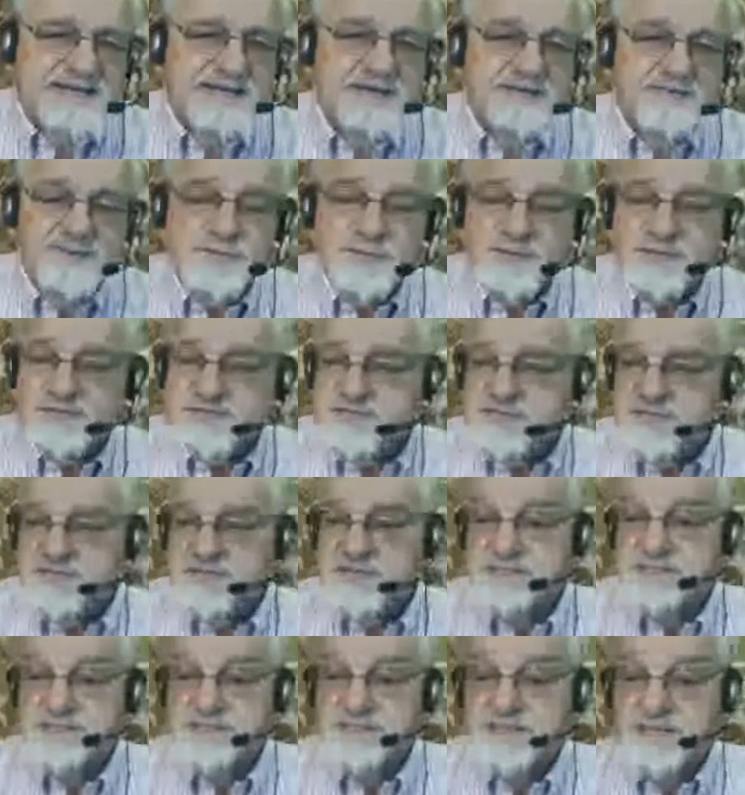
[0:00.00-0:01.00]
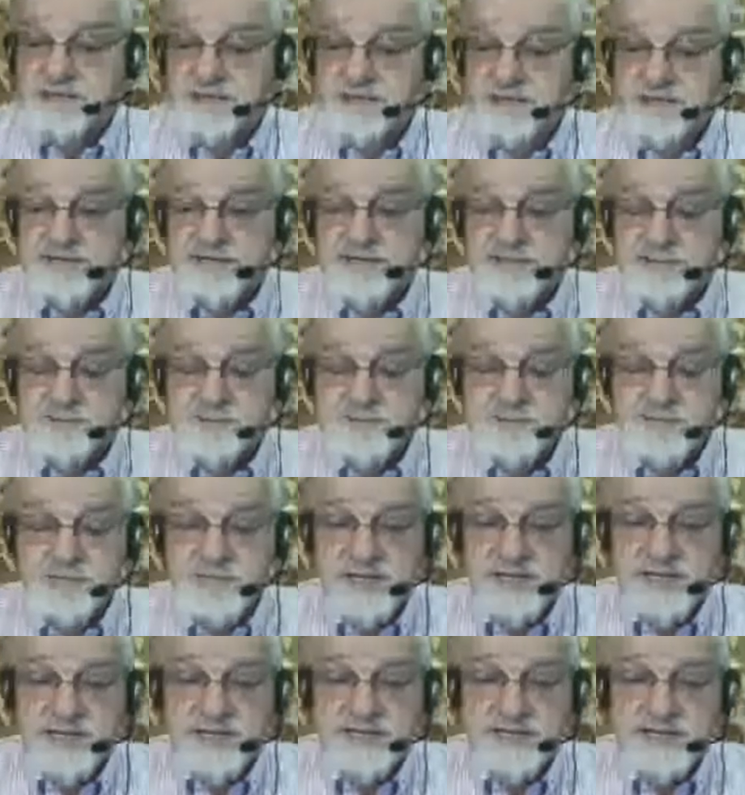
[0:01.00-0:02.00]
difference is the Linux
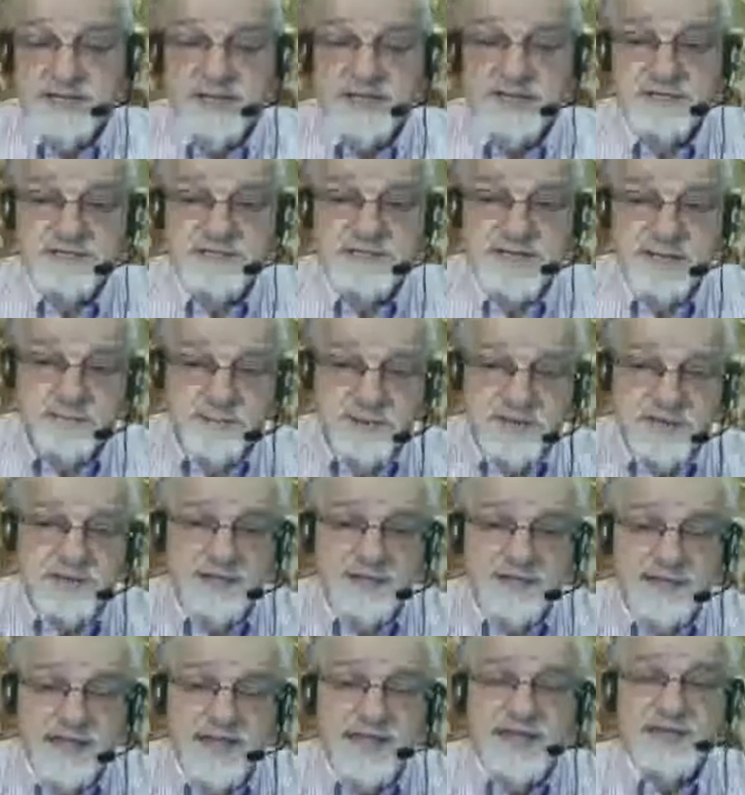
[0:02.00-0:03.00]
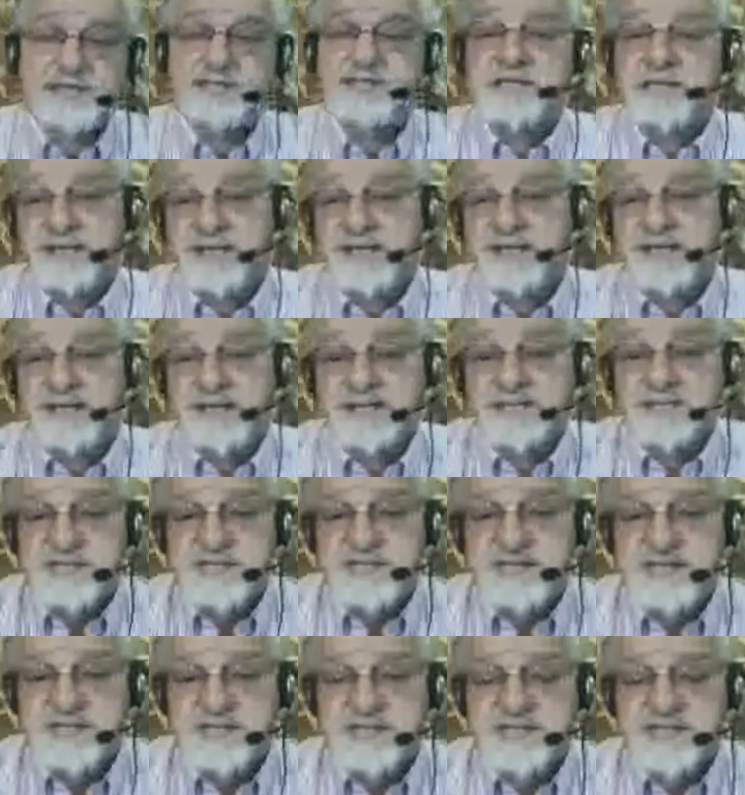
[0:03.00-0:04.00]
machine typically has Linux
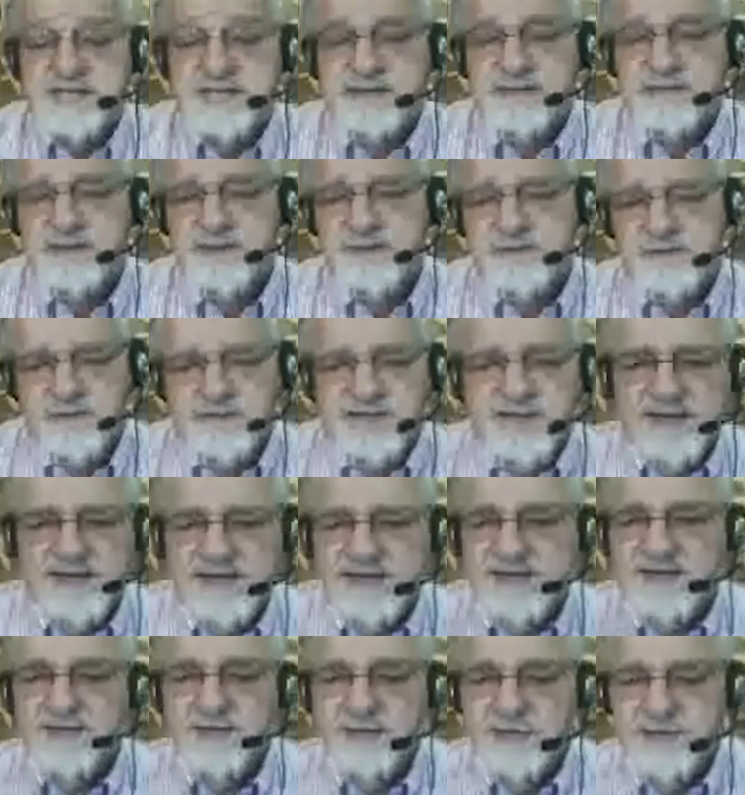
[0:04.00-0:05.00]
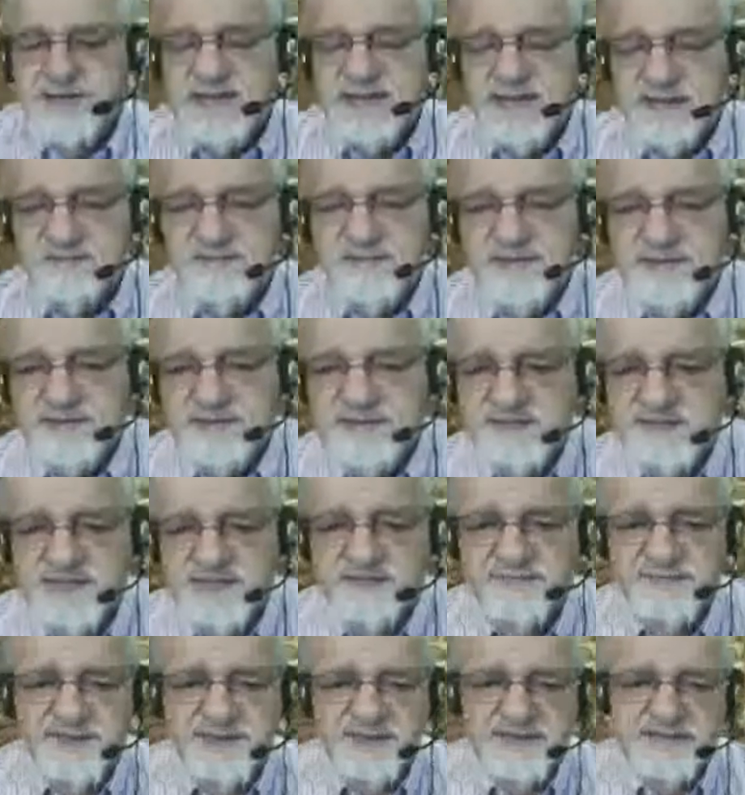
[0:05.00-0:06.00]
disk. Okay, it could have
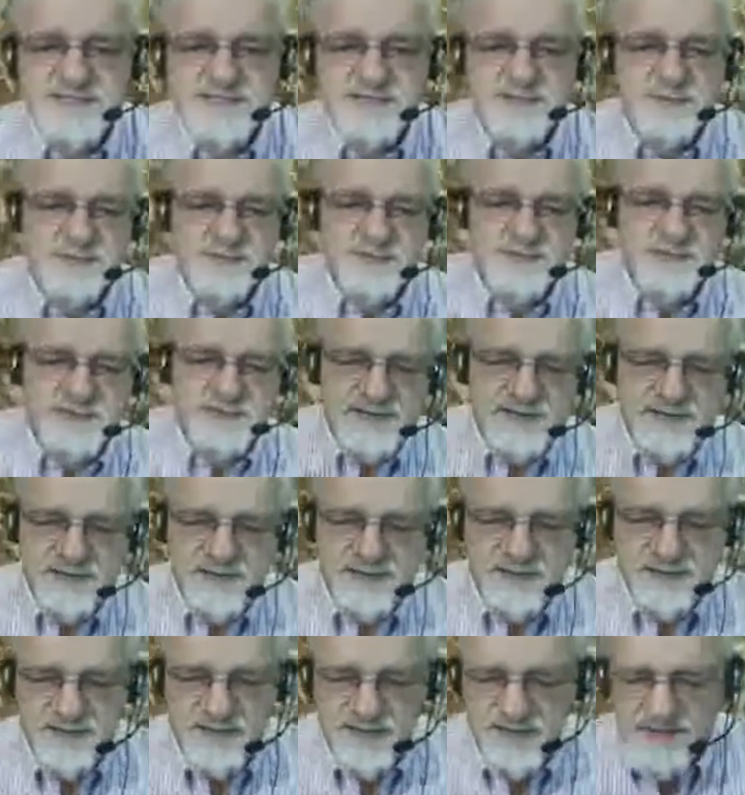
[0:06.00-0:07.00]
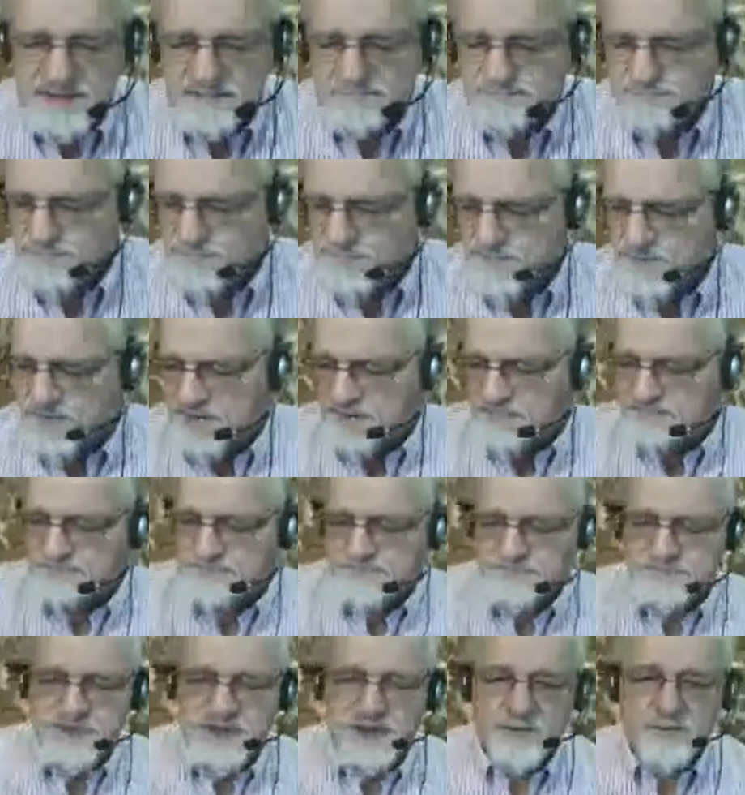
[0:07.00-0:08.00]
NTFS or a, a,
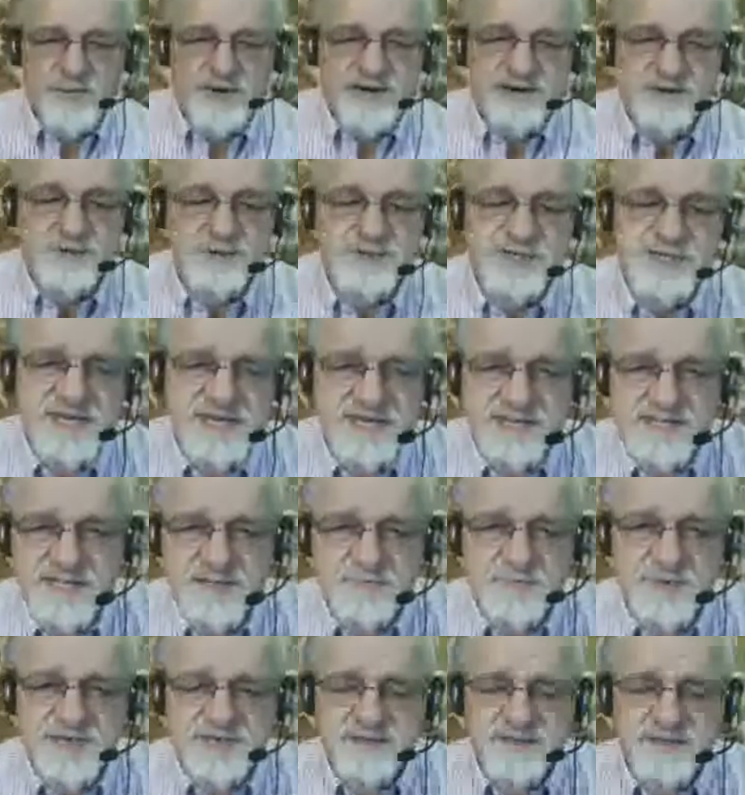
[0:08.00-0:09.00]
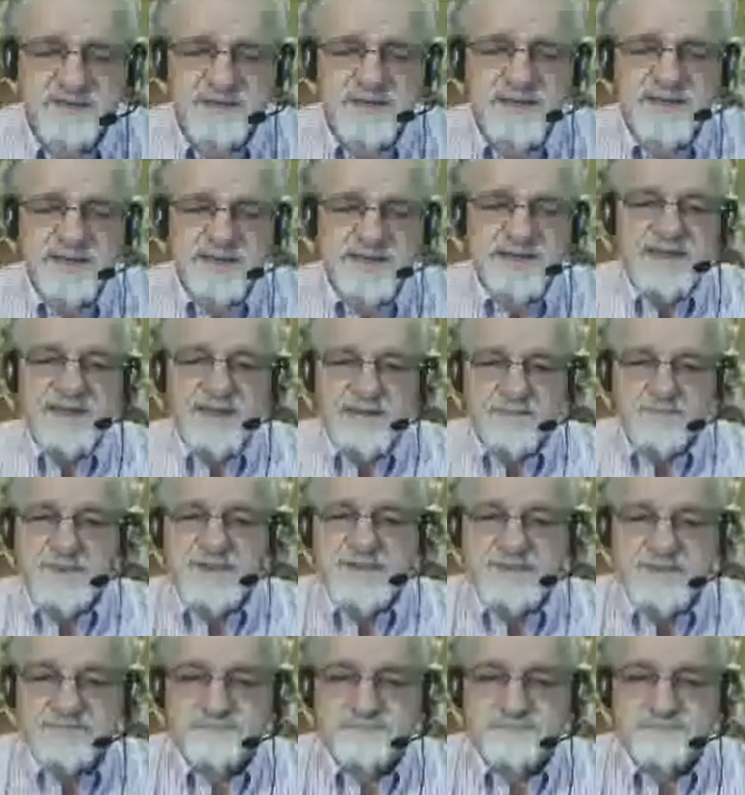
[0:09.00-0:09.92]
a Windows disk, but but